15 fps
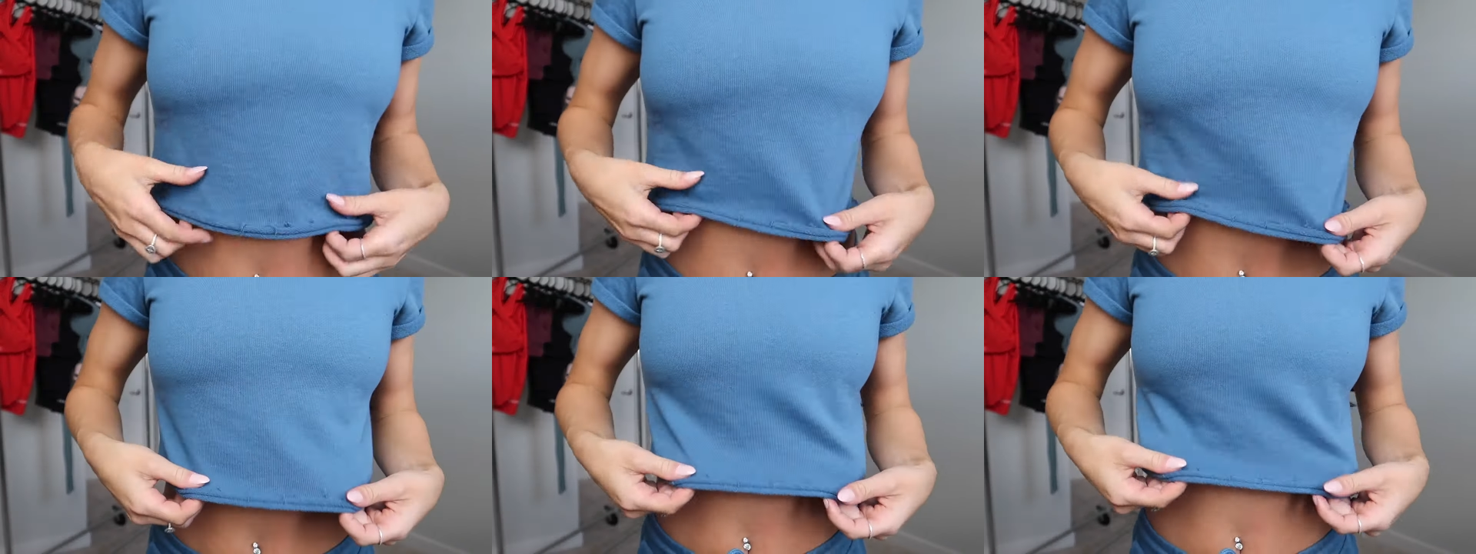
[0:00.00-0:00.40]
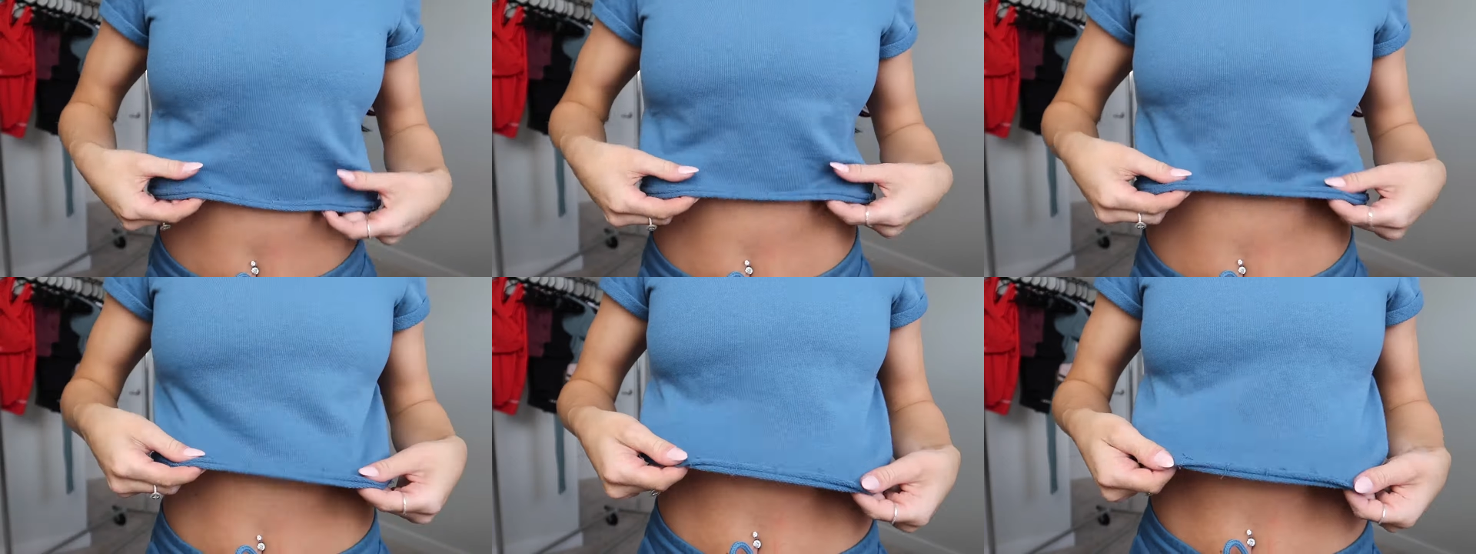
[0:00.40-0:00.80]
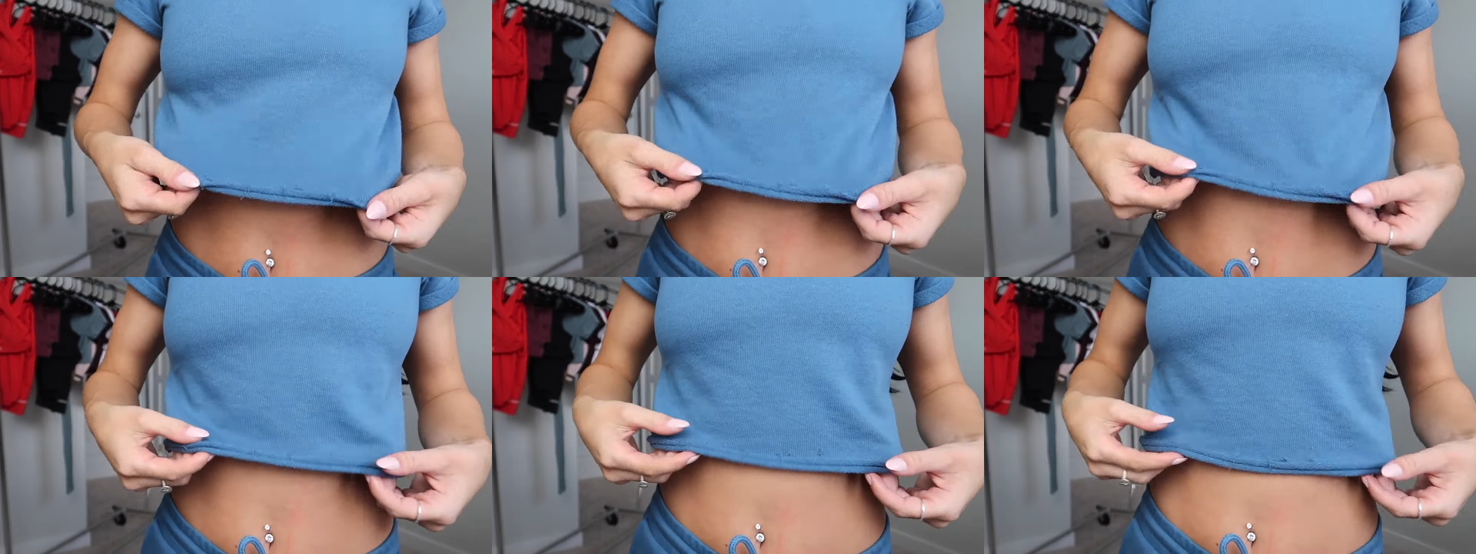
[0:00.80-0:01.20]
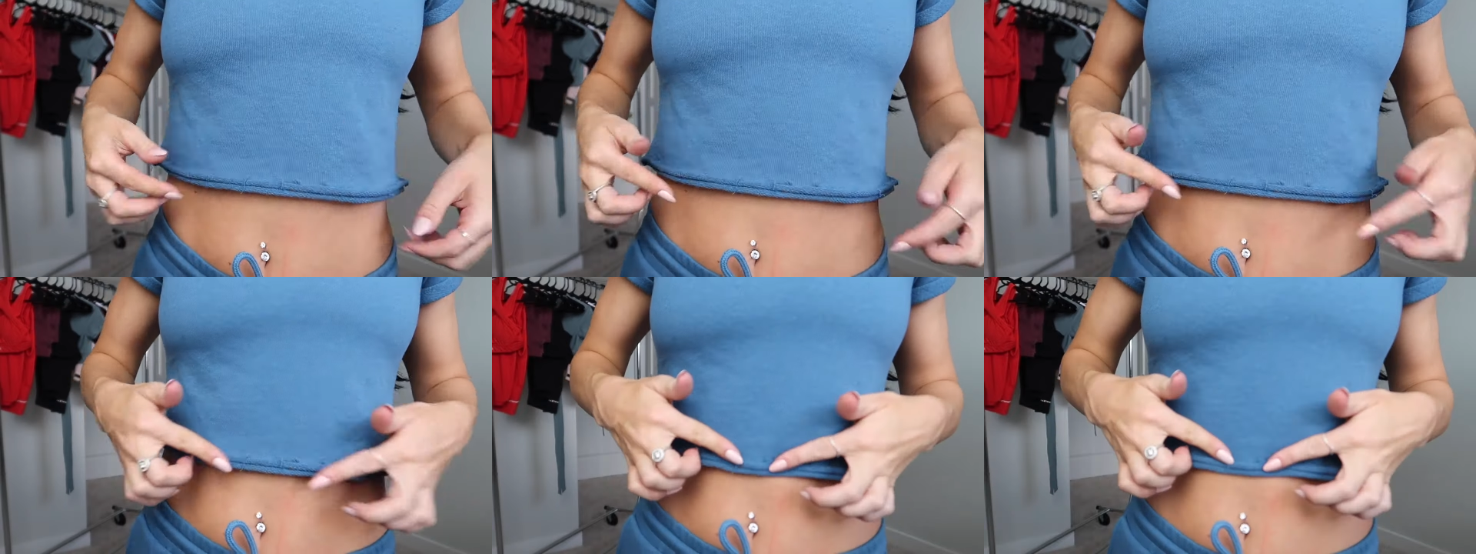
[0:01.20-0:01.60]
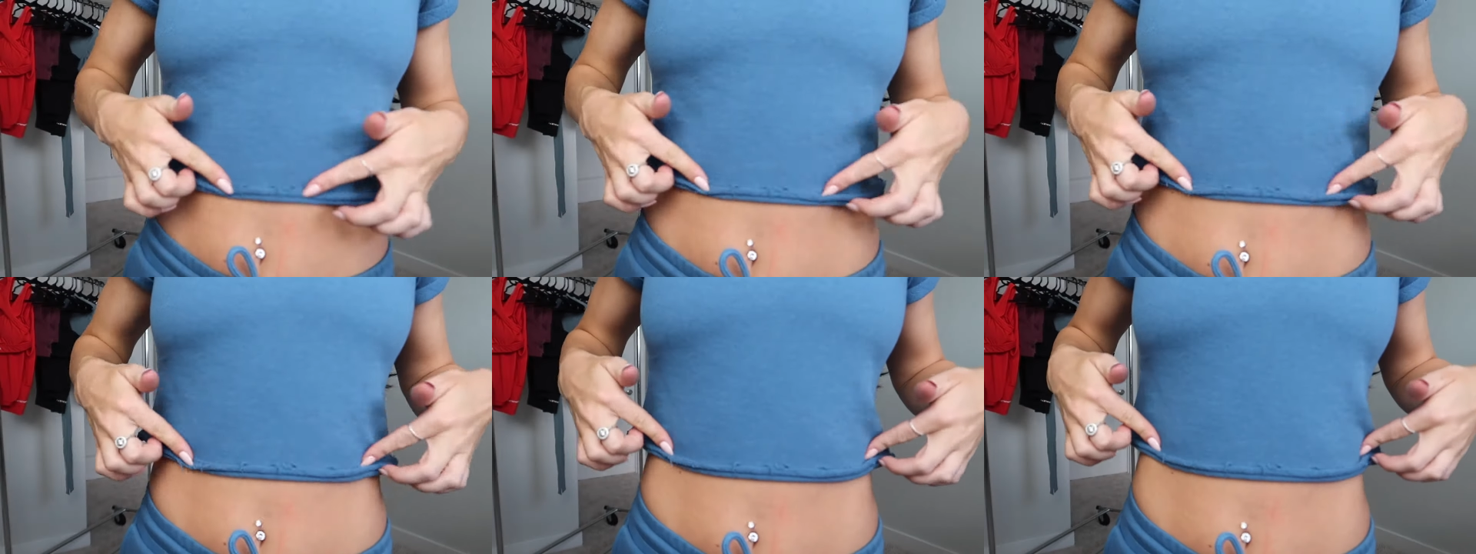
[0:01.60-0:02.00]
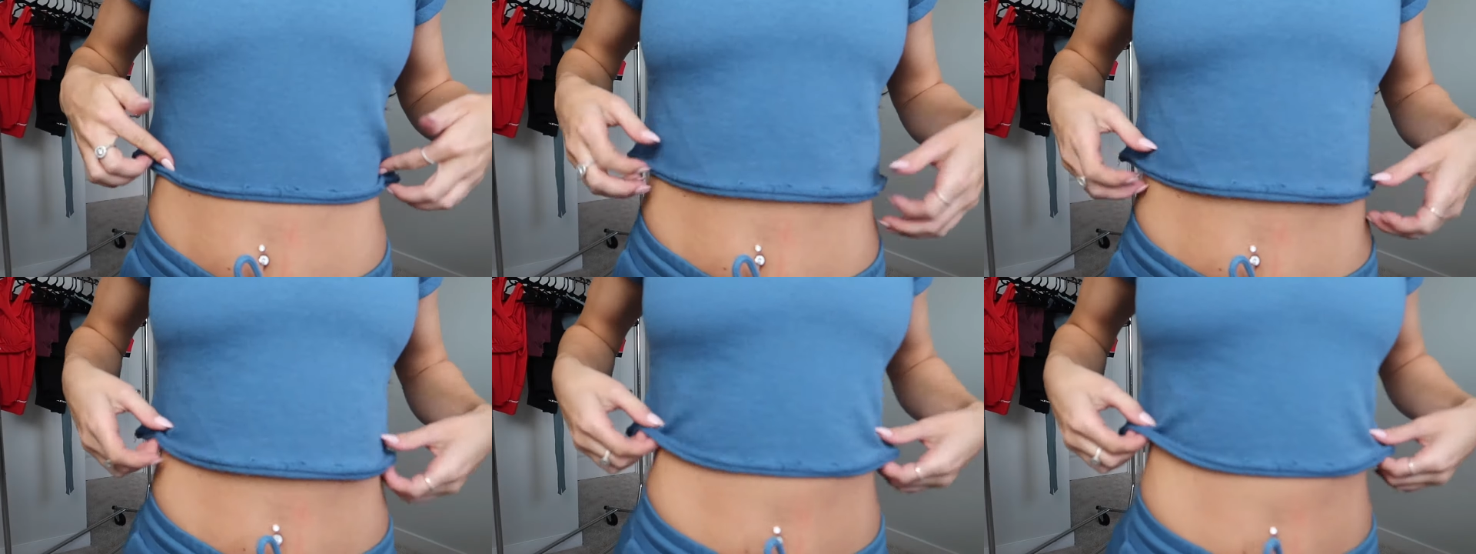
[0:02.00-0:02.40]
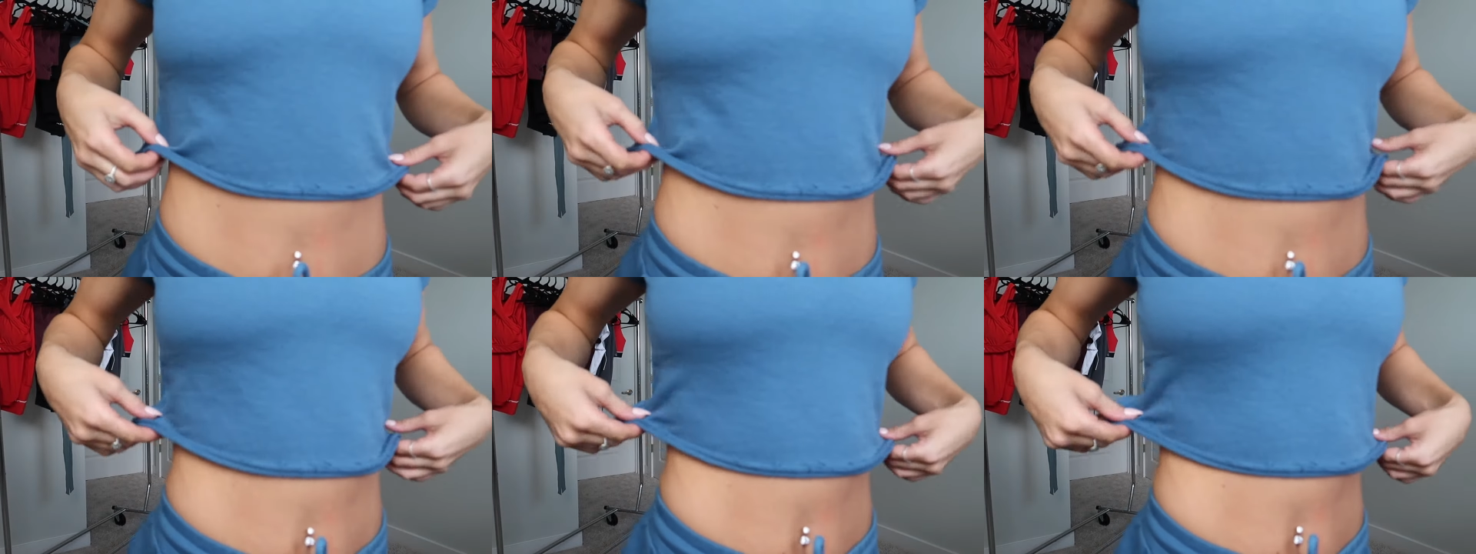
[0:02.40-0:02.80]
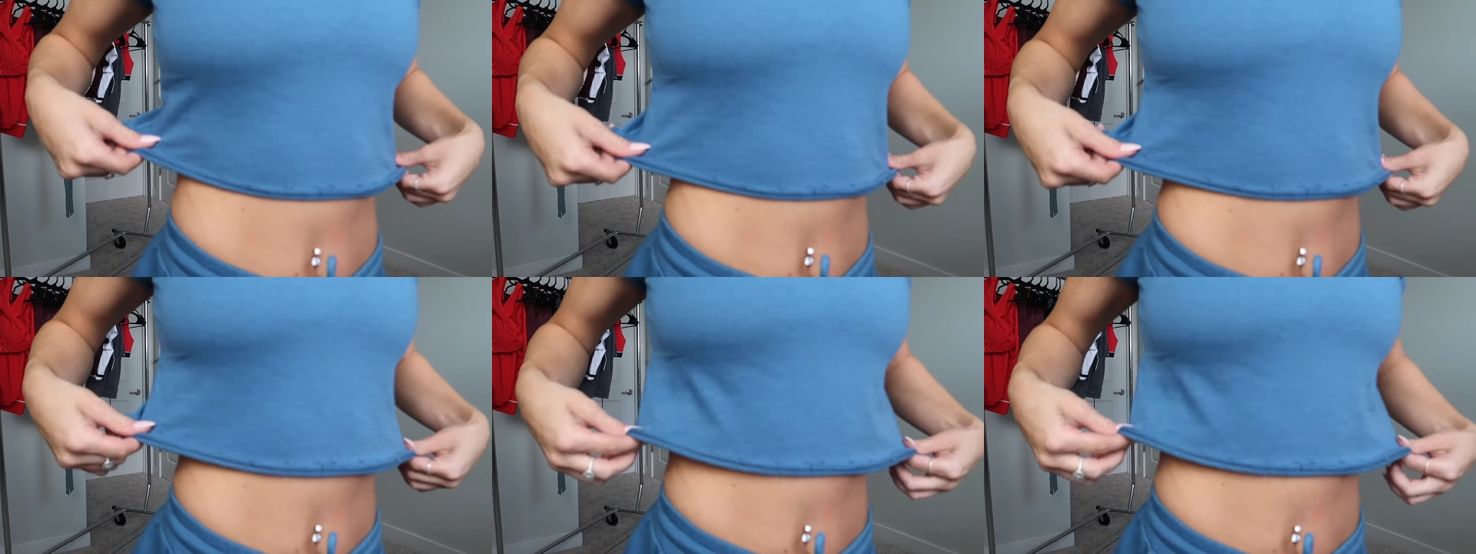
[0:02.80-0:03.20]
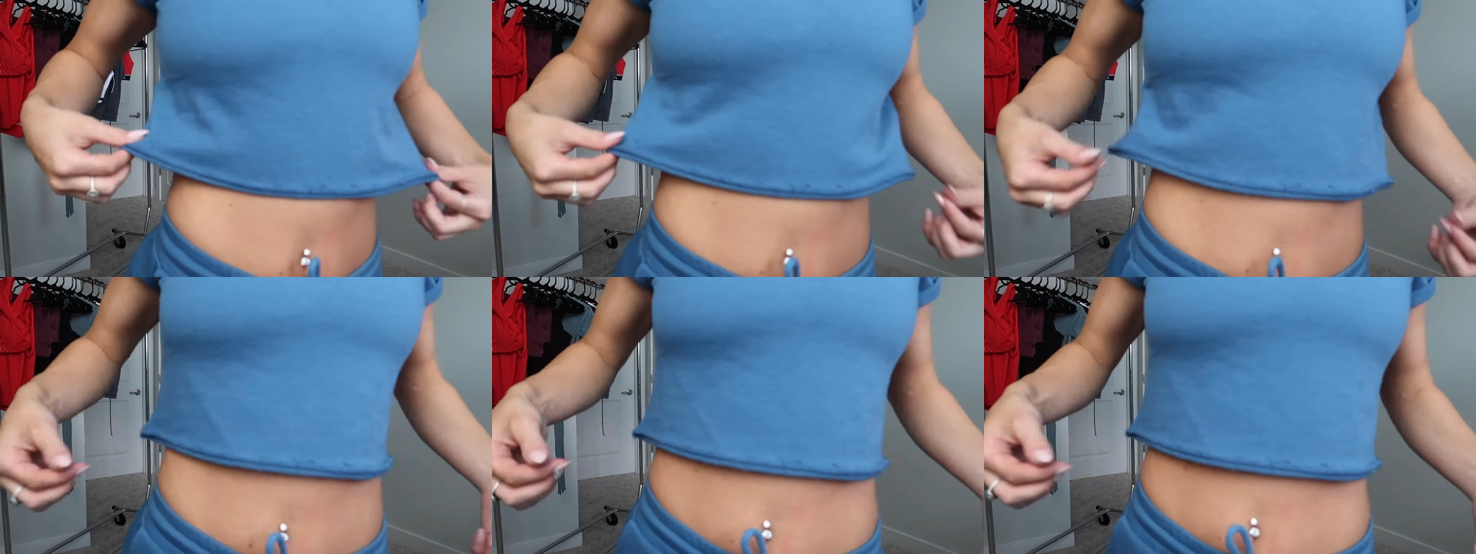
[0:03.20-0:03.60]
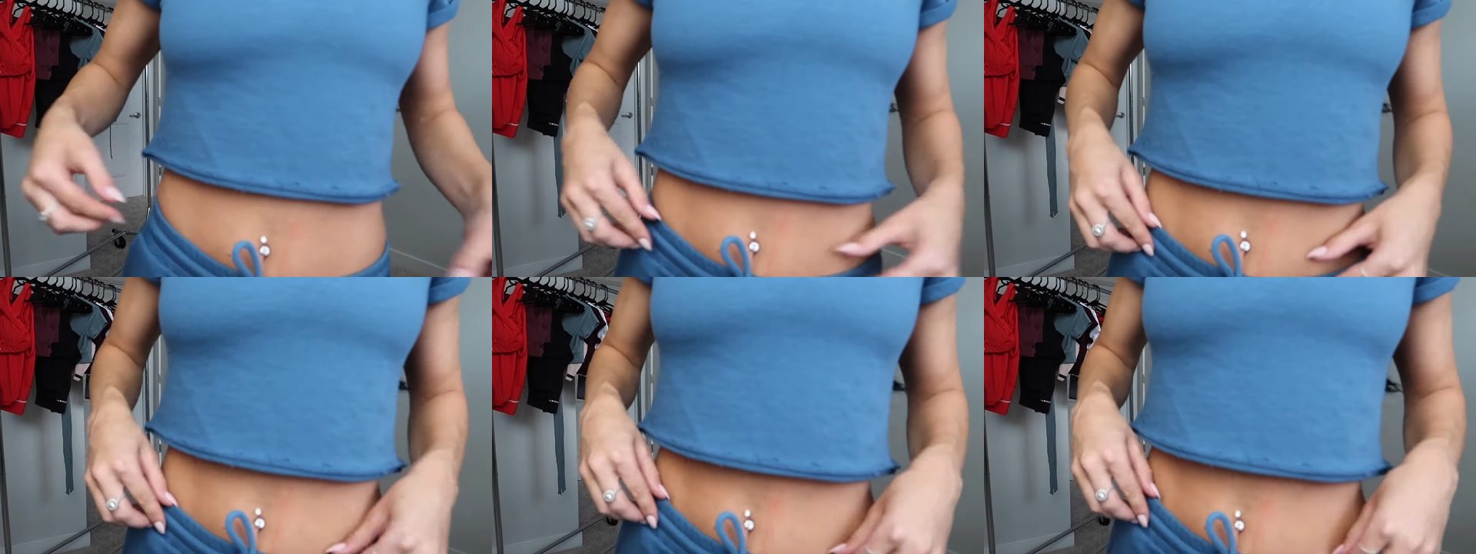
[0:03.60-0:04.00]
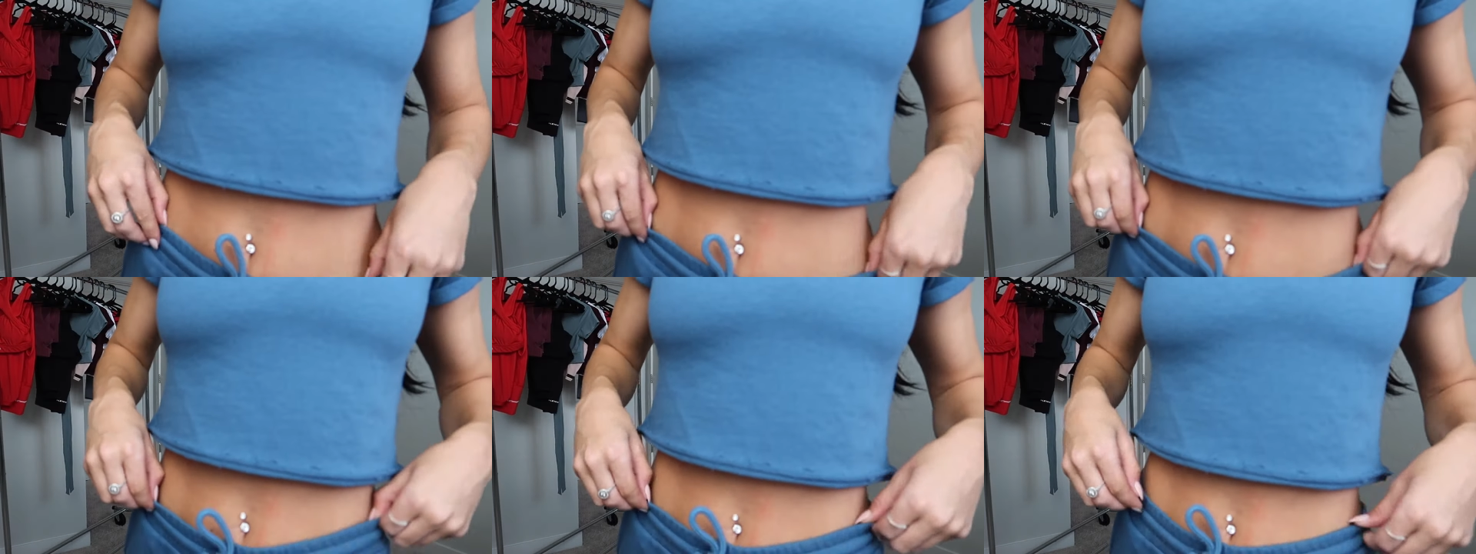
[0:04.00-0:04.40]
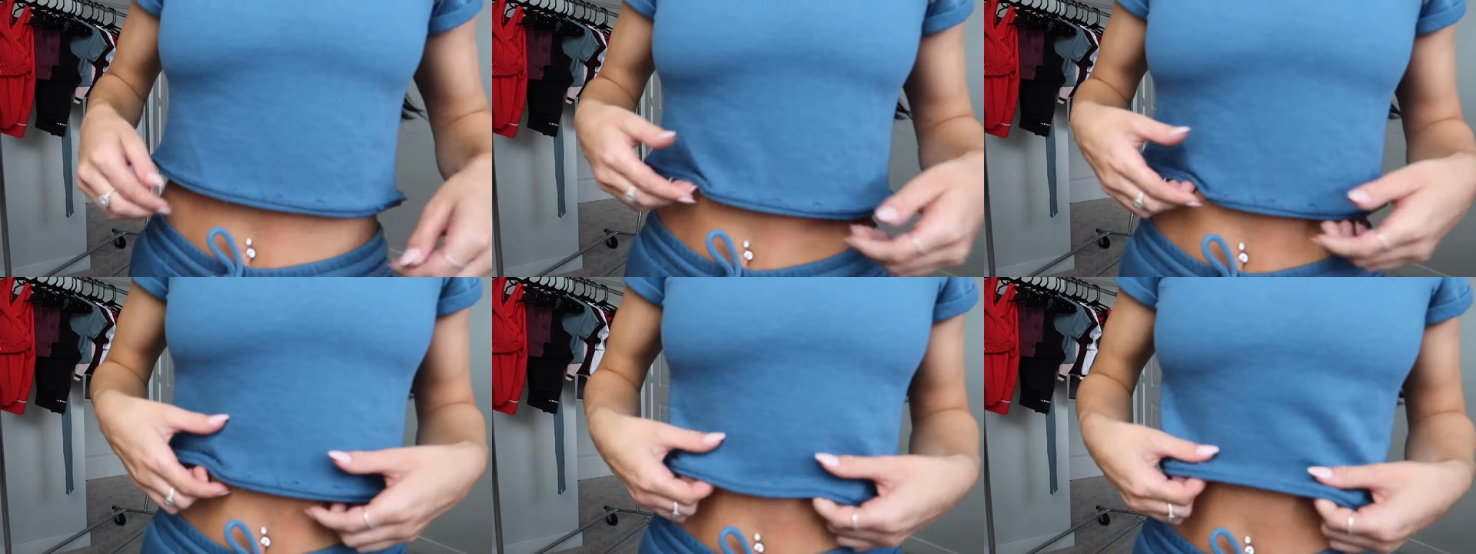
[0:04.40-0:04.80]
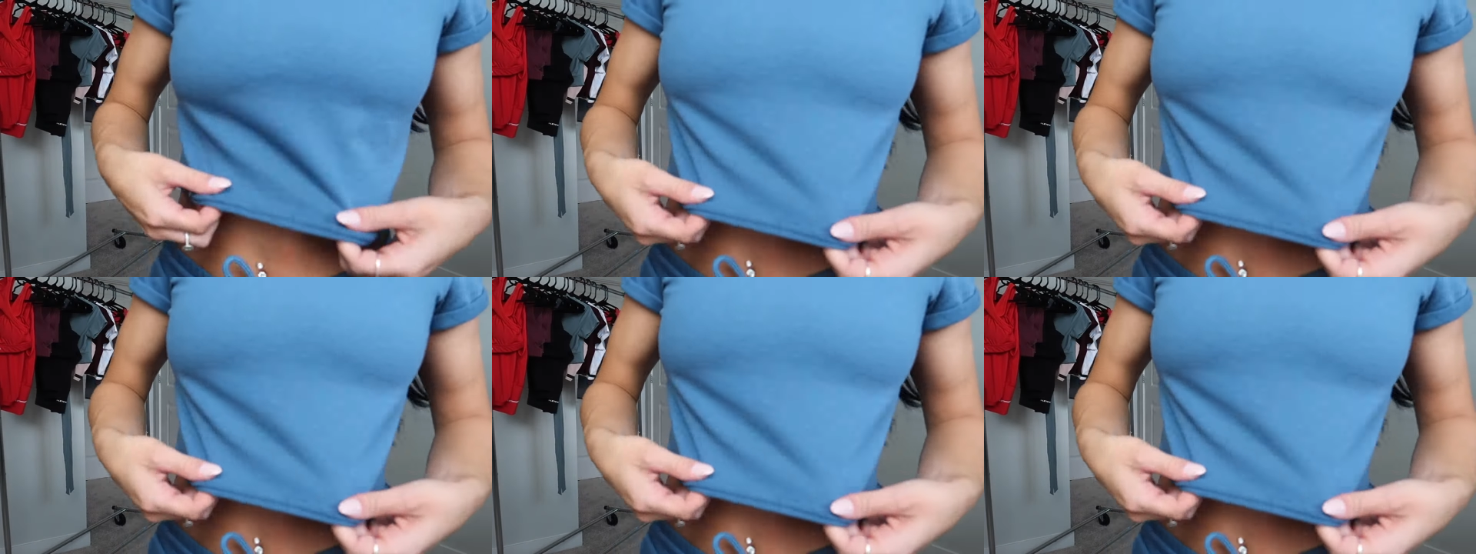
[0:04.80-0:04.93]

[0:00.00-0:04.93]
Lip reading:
Nobody's mouth can be seen.